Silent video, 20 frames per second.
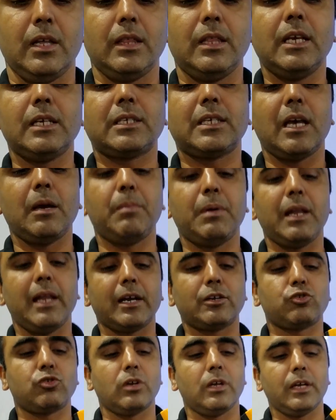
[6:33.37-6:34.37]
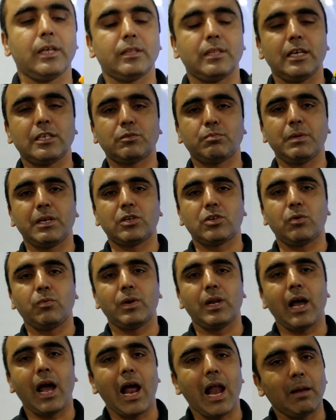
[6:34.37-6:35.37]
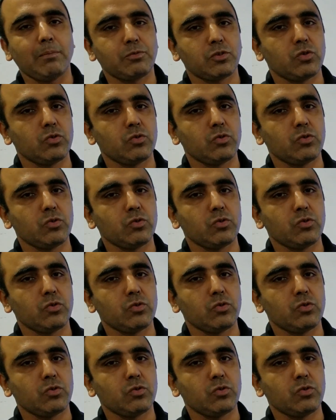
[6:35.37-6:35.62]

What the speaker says: This meter will help